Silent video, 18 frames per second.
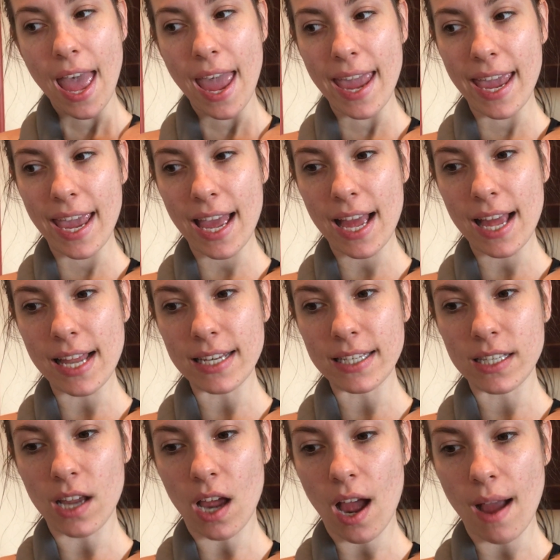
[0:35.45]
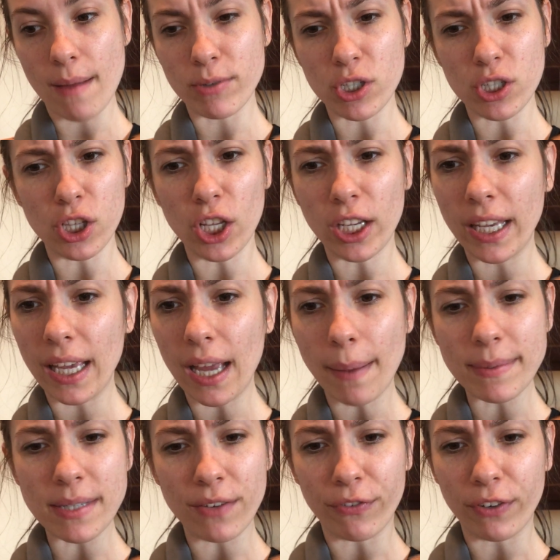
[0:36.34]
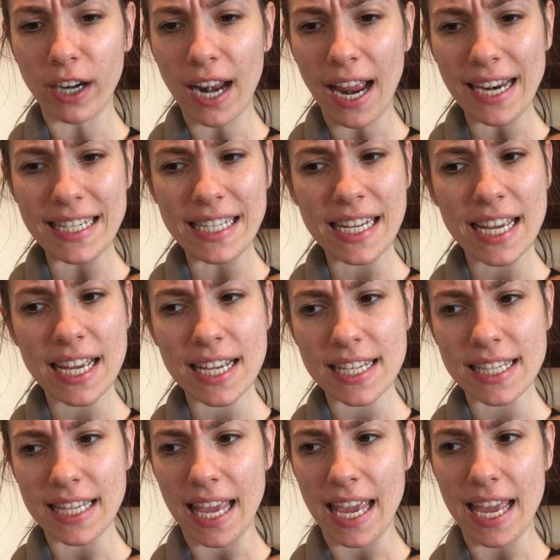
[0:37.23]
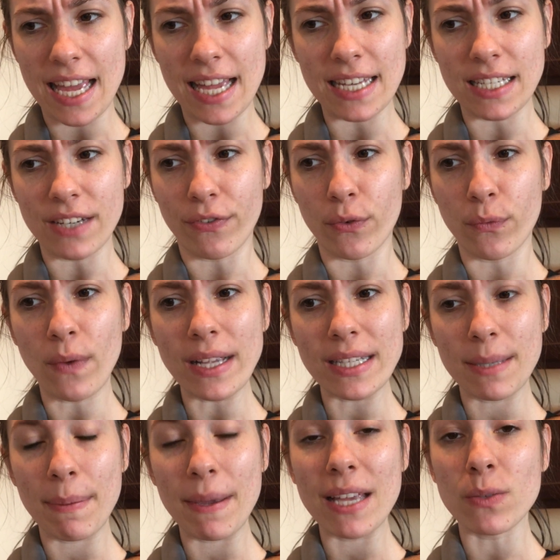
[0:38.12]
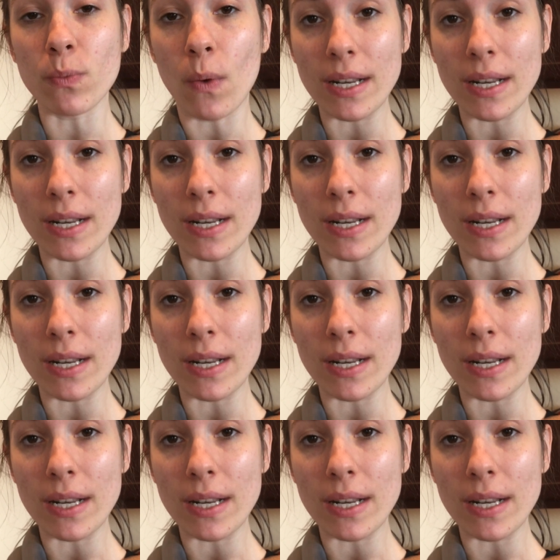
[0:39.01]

And just looking up different ideas and different recipes.